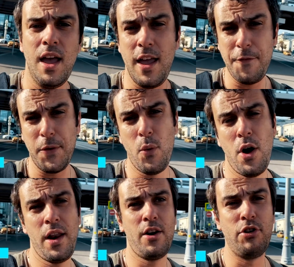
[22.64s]
if you
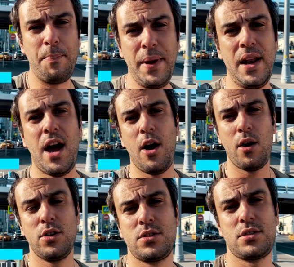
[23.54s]
wanna repeat
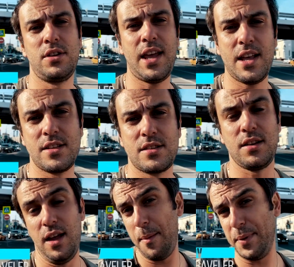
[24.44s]
our today's
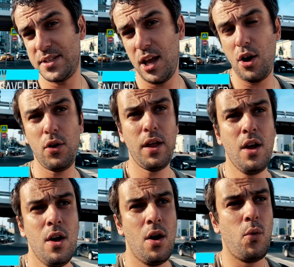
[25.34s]
episode
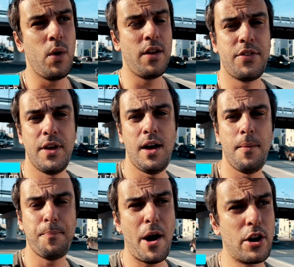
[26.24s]
with uh,
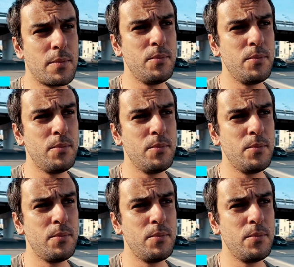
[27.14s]
Park